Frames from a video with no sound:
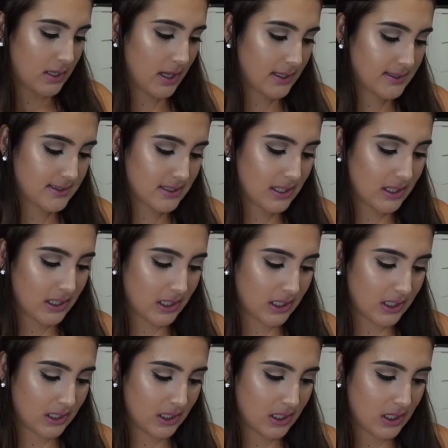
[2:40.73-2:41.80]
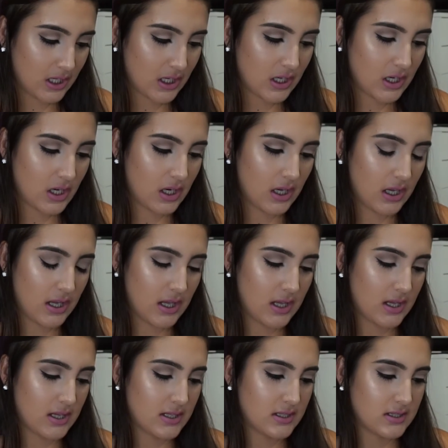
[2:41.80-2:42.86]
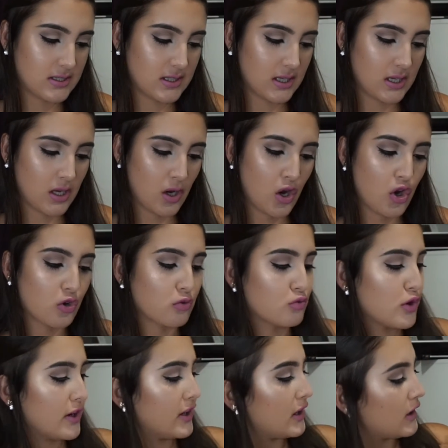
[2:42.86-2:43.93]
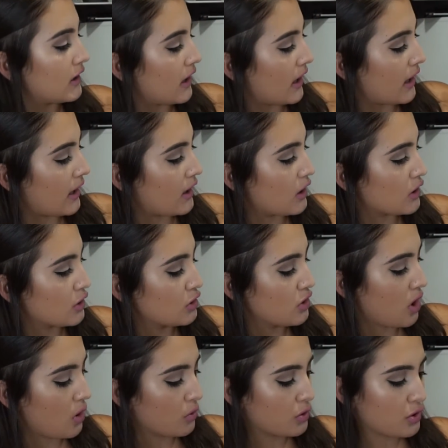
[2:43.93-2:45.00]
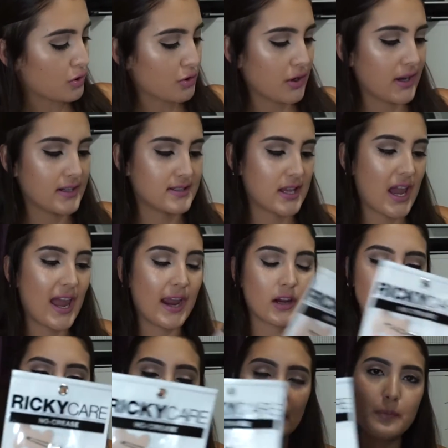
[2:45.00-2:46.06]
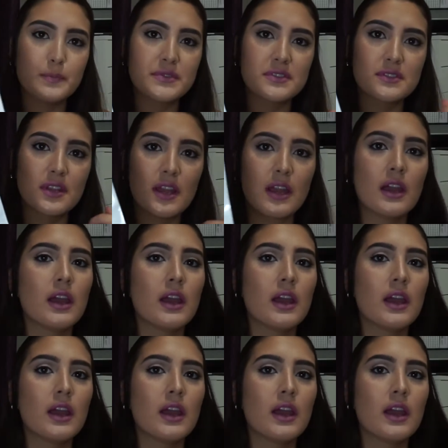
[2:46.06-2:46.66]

Next thing in here is Ricky Care No Crease Hair Clips.